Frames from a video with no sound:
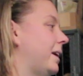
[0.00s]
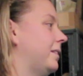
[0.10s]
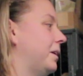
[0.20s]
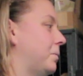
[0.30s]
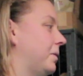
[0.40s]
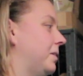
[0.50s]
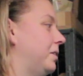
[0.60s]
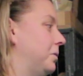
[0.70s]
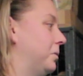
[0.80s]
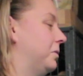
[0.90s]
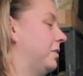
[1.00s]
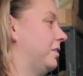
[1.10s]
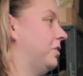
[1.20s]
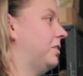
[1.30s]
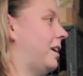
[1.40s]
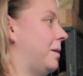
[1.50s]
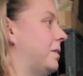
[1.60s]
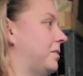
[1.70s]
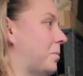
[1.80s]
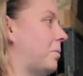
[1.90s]
The main thing with the do's is just
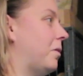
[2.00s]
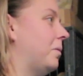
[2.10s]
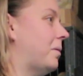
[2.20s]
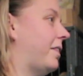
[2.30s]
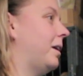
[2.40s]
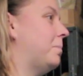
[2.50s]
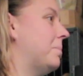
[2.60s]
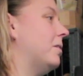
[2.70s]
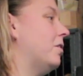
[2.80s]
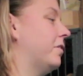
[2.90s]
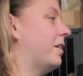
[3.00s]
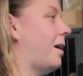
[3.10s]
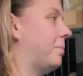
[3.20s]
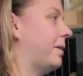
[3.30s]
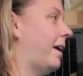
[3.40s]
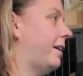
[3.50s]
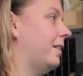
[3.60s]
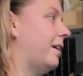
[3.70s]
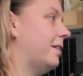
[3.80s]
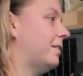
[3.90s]
keep it simple. I think people
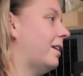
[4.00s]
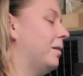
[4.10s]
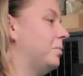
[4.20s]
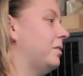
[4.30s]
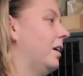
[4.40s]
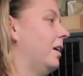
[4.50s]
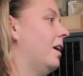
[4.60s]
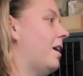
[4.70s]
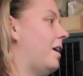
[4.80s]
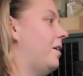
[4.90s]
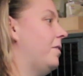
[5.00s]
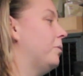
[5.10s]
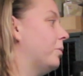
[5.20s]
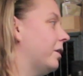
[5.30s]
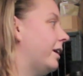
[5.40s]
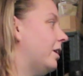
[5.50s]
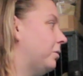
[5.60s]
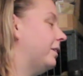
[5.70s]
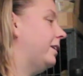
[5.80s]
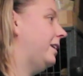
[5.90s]
overcomplicate it a lot of times. They
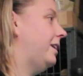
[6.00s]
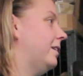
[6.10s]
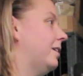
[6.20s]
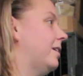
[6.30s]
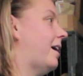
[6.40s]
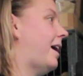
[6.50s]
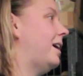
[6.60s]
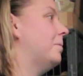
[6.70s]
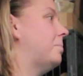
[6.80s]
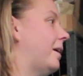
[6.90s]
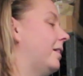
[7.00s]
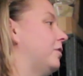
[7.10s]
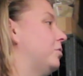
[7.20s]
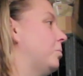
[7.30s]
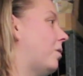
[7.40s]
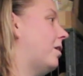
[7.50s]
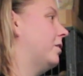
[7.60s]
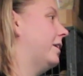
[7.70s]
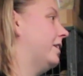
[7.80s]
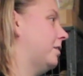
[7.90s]
really only need hay, pellets,
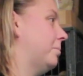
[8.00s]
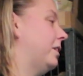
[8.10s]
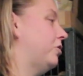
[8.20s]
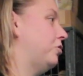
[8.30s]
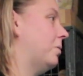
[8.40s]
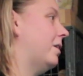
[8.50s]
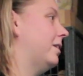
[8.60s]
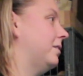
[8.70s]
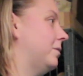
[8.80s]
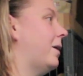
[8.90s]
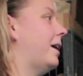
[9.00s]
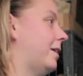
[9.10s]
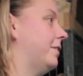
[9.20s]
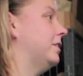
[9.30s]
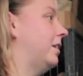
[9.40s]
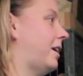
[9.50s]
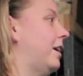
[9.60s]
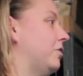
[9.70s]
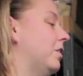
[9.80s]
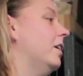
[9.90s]
water, and something to chew on, and
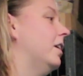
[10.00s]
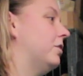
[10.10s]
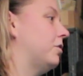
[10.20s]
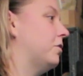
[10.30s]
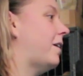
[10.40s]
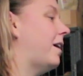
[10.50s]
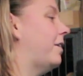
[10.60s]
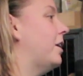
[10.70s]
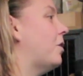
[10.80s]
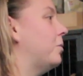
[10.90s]
obviously a cage to survive.